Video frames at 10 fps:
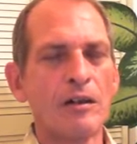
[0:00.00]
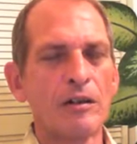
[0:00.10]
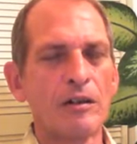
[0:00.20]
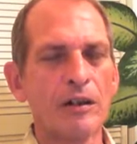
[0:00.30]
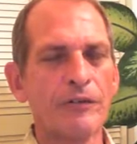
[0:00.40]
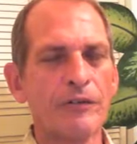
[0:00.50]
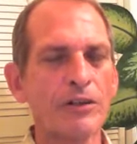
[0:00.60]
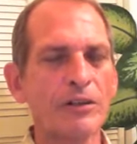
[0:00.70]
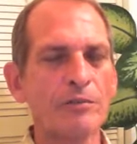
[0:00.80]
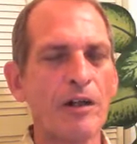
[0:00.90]
Look
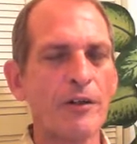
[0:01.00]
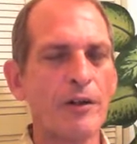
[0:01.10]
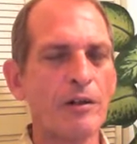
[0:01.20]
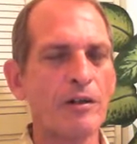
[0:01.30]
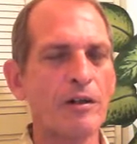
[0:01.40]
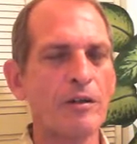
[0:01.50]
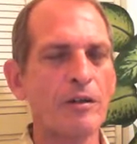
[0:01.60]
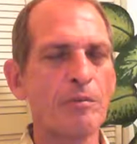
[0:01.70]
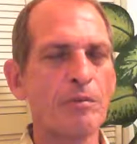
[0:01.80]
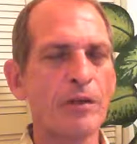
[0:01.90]
for some other
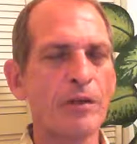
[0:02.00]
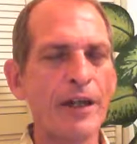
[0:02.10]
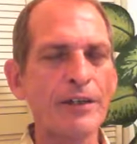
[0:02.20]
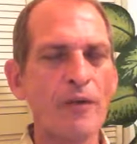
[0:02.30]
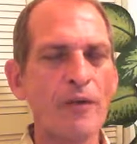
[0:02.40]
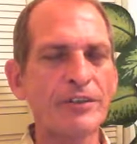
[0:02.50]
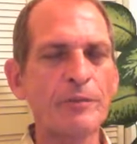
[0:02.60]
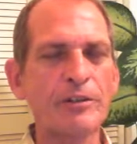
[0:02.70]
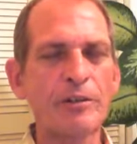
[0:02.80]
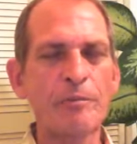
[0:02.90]
place where there
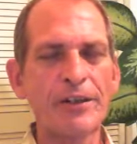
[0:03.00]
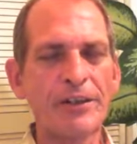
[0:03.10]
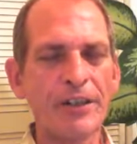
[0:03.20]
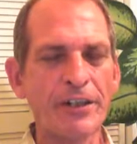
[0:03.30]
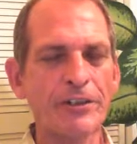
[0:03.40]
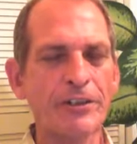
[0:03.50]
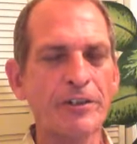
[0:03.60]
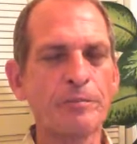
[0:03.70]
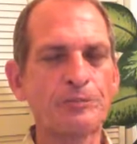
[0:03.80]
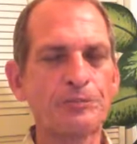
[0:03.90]
seems to be
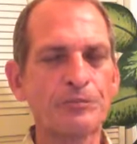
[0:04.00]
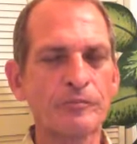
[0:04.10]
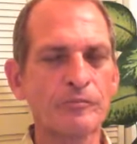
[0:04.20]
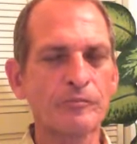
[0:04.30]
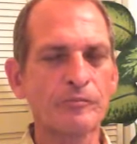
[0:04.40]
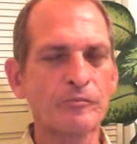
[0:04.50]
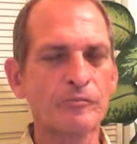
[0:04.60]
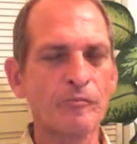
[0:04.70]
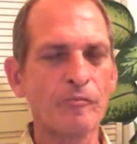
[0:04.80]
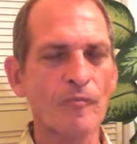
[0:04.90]
tension,
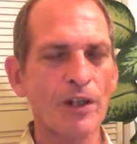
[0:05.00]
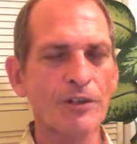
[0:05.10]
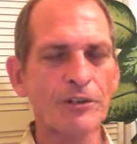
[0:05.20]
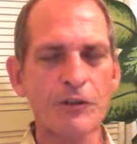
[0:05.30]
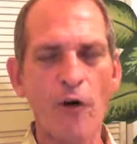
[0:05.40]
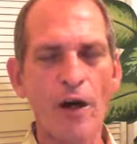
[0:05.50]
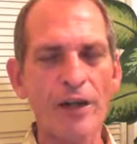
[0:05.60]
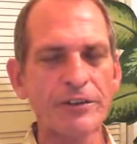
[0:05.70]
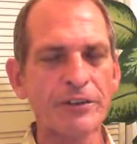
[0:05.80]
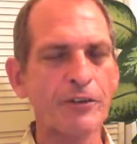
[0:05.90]

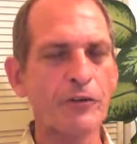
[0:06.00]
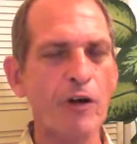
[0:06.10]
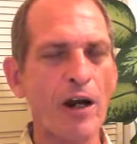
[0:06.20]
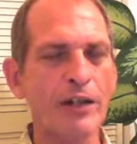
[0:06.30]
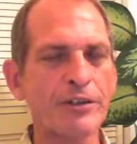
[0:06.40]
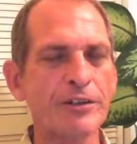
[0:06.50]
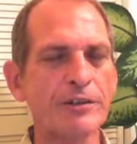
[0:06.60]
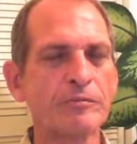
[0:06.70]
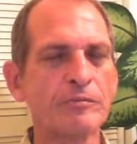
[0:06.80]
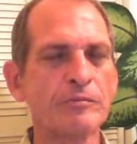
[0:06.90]
stress, contraction,